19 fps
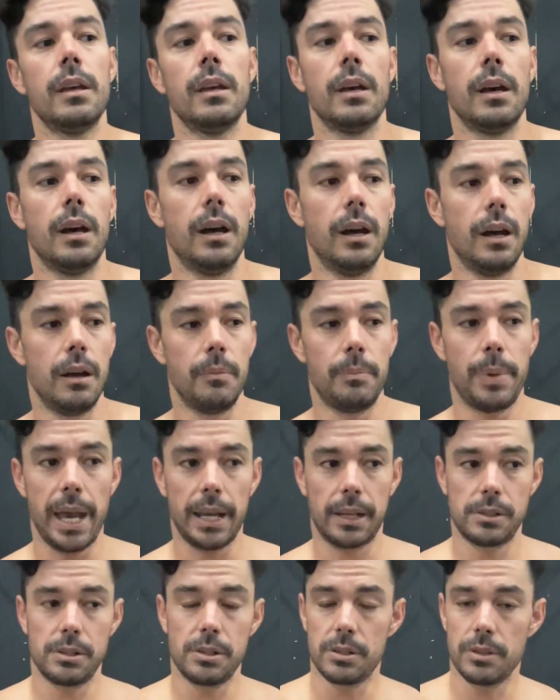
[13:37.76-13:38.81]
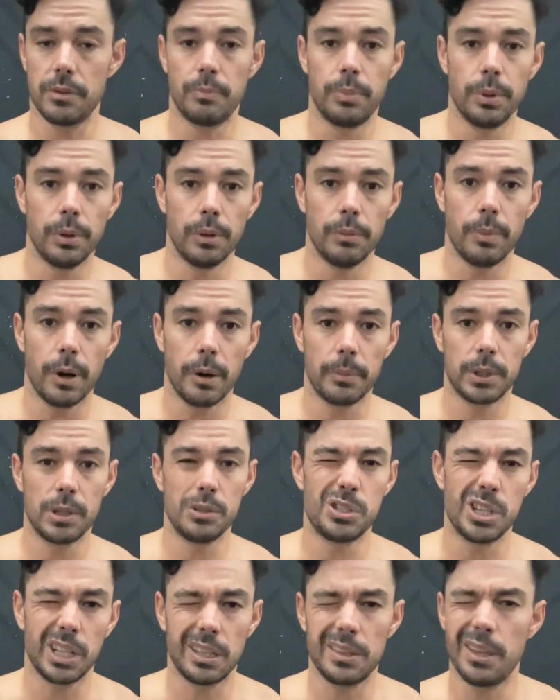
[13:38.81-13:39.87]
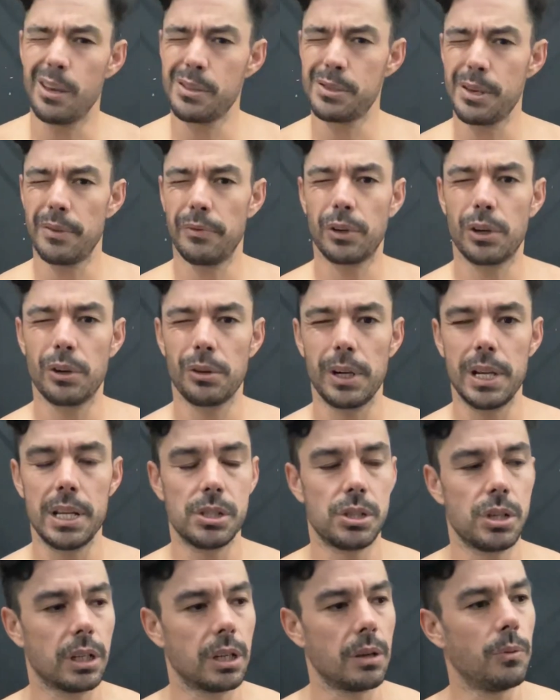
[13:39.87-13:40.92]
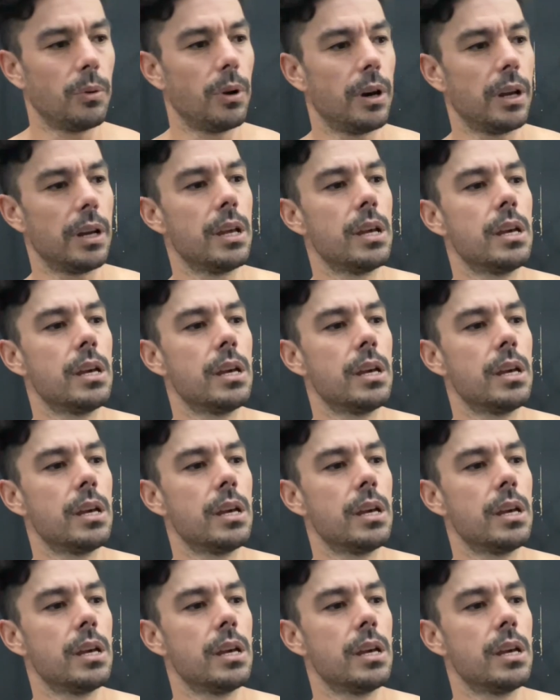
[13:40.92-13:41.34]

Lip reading: packages of pulled barbecue chicken. They also have a Korean chicken one.